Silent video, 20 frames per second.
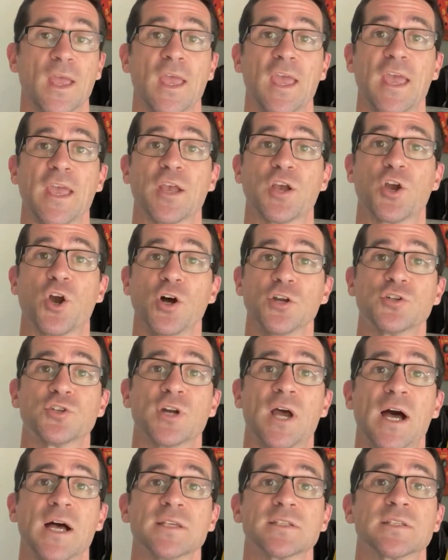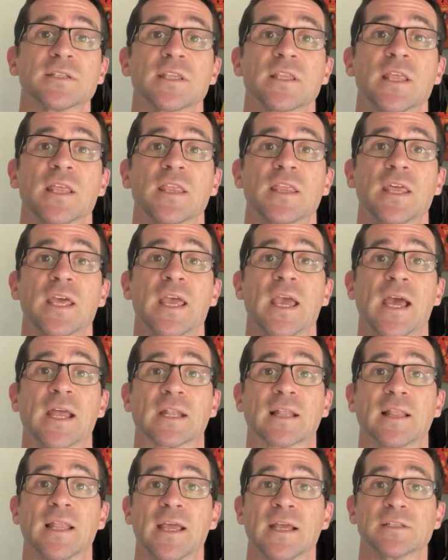In contrast, the
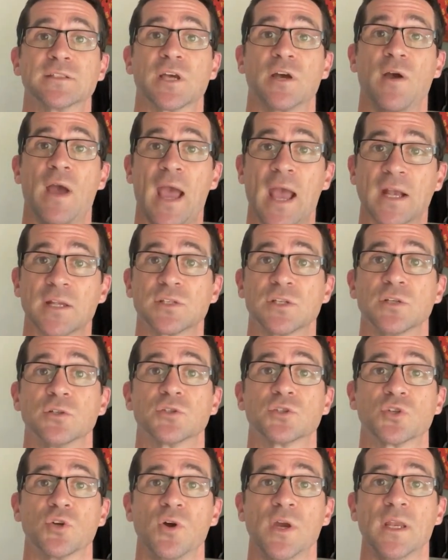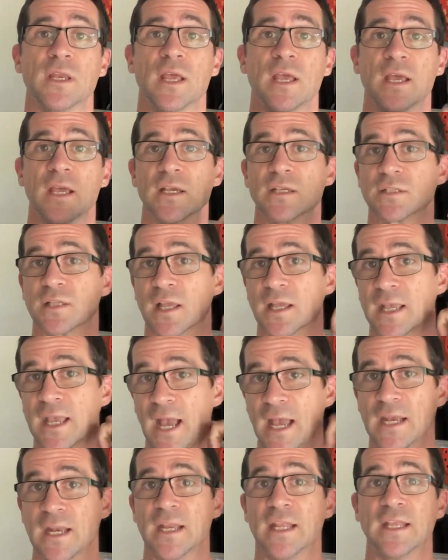atlantoaxial joint is
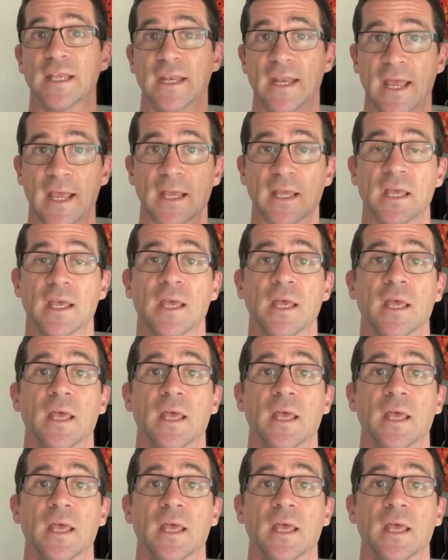located in your neck.